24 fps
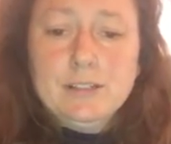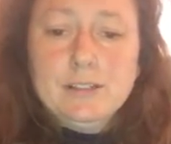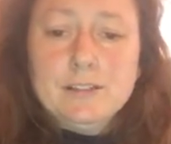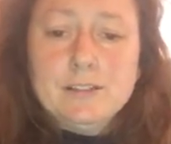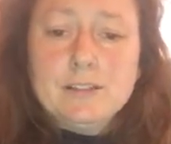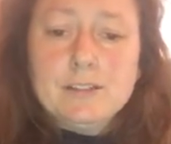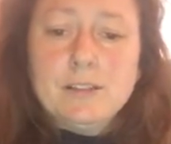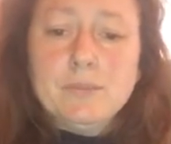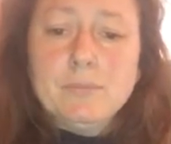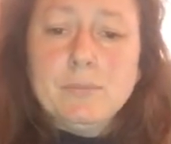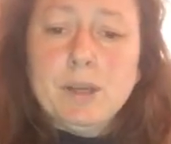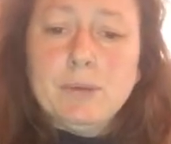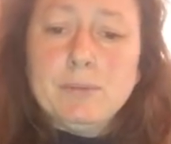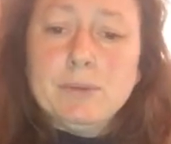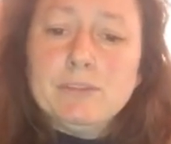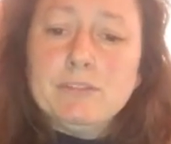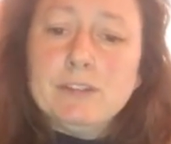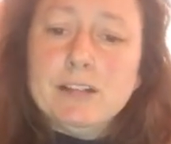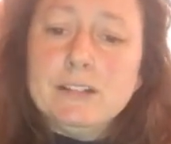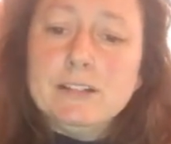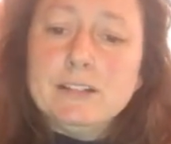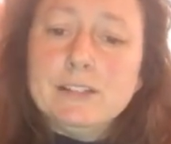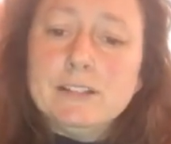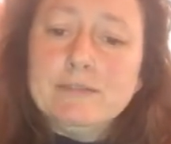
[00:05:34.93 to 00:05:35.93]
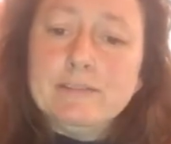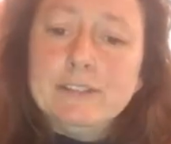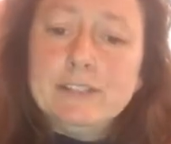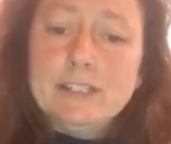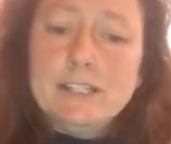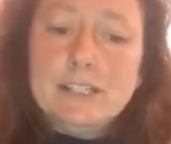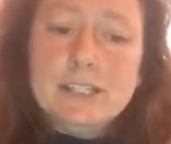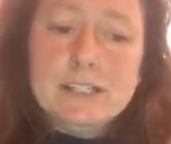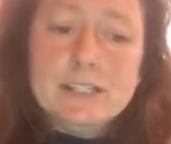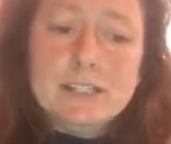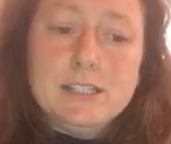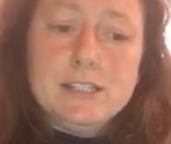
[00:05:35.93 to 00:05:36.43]
So it might be
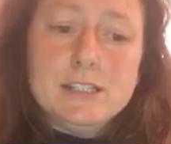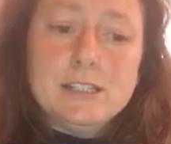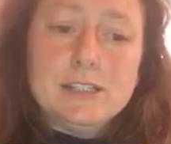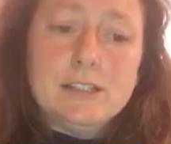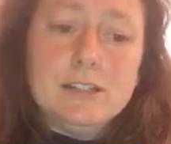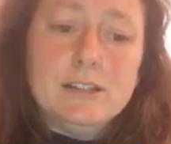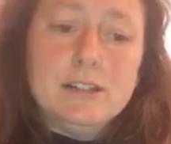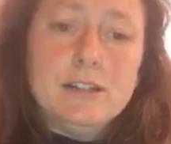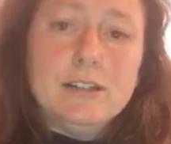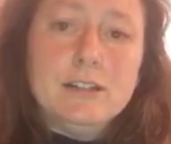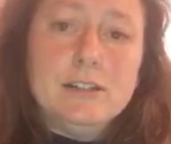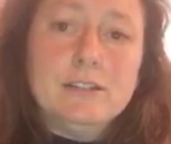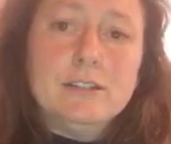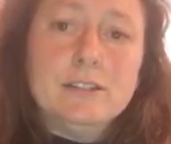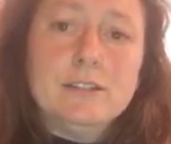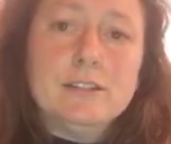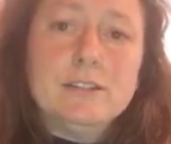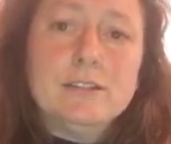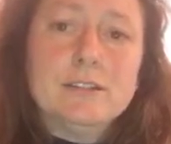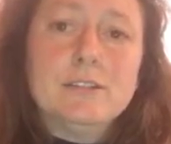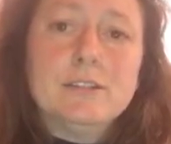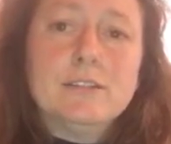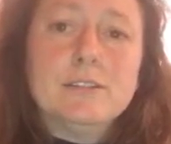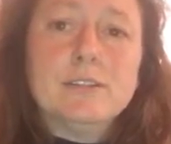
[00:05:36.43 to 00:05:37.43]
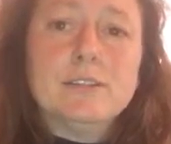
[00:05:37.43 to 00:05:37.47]
relatively easy to learn